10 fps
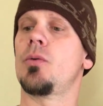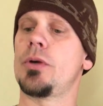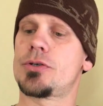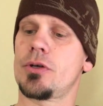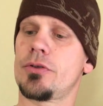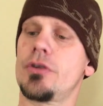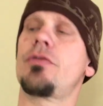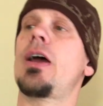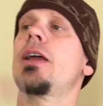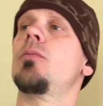We took this
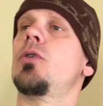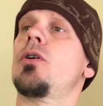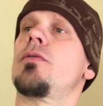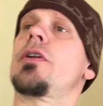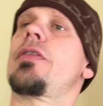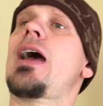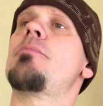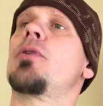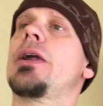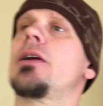vacuum, went over to
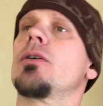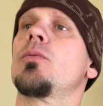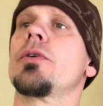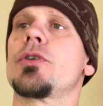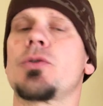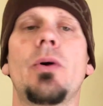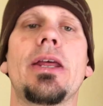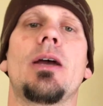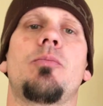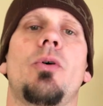that breaker where the
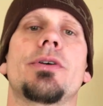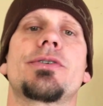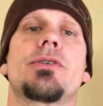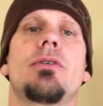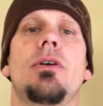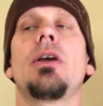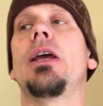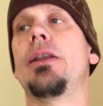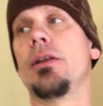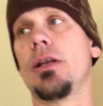20 amp was
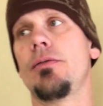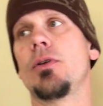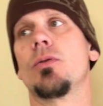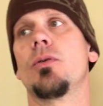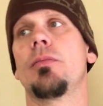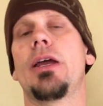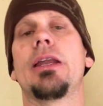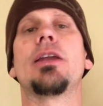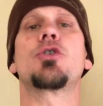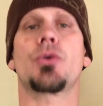in the living room,
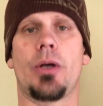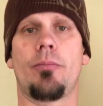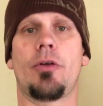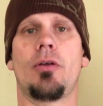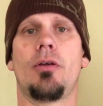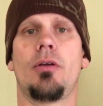and it tripped.